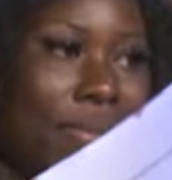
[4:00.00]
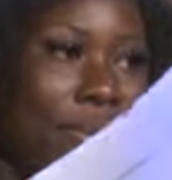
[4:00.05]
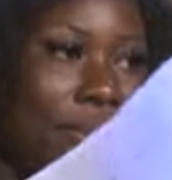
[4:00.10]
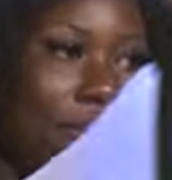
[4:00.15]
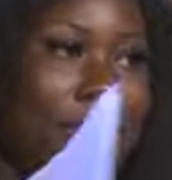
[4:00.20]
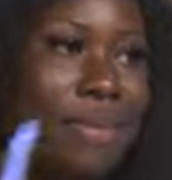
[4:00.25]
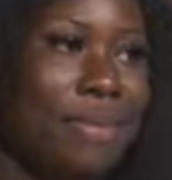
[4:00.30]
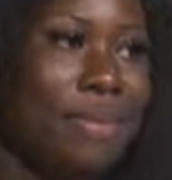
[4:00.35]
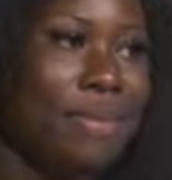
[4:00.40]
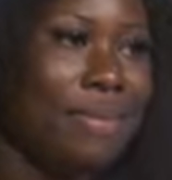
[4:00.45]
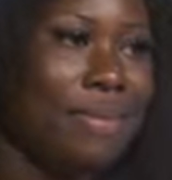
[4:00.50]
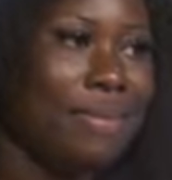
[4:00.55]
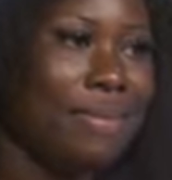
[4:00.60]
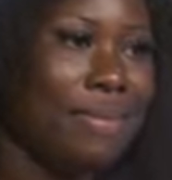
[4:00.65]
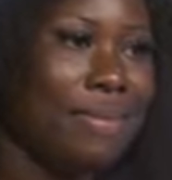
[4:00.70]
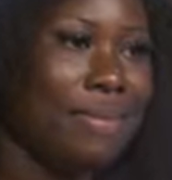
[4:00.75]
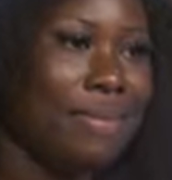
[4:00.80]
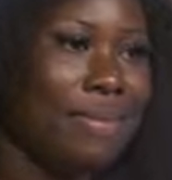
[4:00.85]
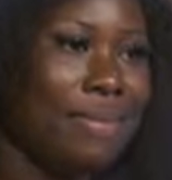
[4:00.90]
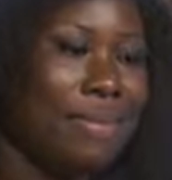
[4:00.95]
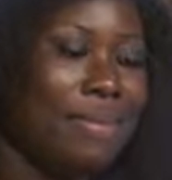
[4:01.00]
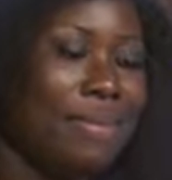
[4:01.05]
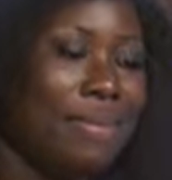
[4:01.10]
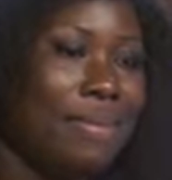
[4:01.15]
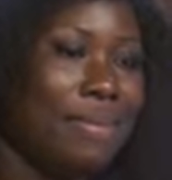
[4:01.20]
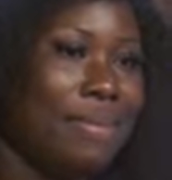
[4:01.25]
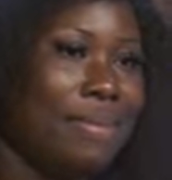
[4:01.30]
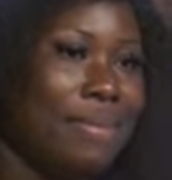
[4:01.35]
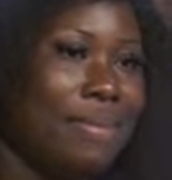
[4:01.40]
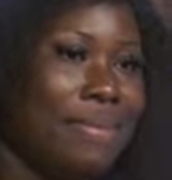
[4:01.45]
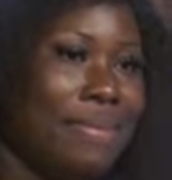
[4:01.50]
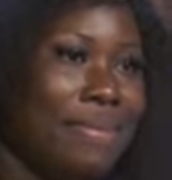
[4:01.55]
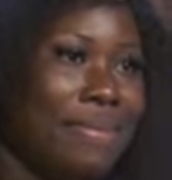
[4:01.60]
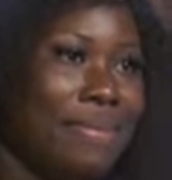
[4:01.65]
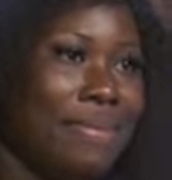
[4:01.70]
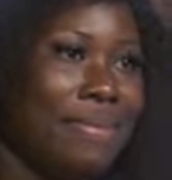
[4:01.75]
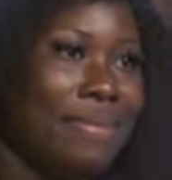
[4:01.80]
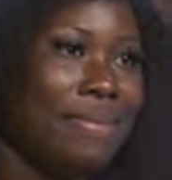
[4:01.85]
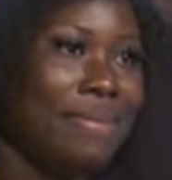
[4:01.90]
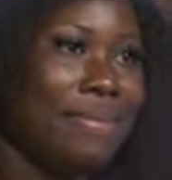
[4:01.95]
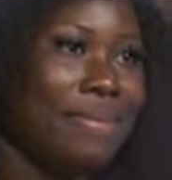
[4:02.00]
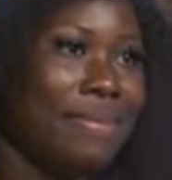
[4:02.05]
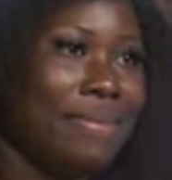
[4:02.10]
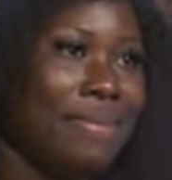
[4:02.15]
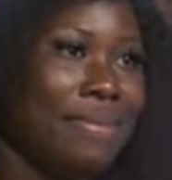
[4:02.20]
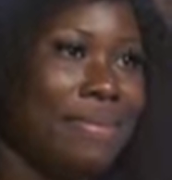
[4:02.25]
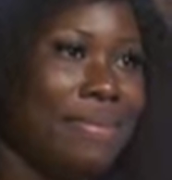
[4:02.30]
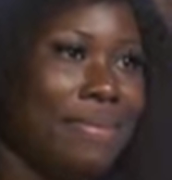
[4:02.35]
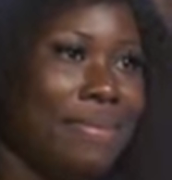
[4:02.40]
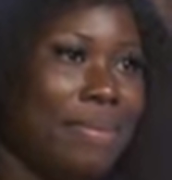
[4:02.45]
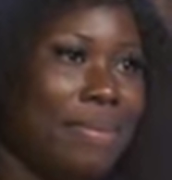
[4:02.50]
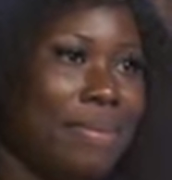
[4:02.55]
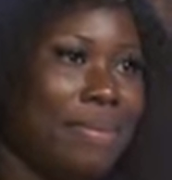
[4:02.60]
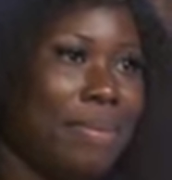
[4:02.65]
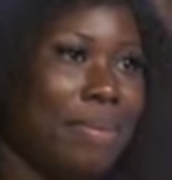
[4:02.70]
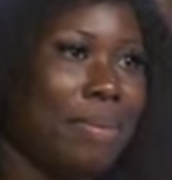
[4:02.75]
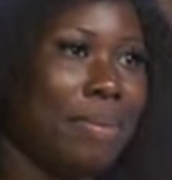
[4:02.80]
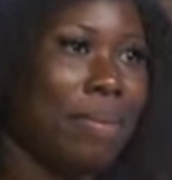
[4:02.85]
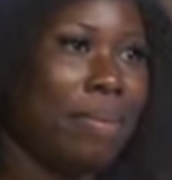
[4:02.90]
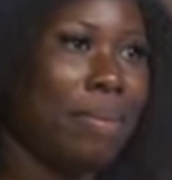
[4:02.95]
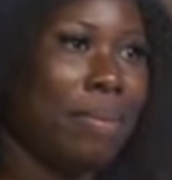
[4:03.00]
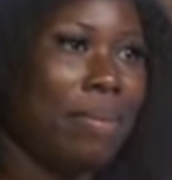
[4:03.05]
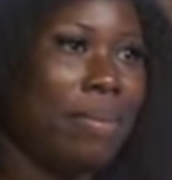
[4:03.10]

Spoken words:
No words are spoken by the person on screen.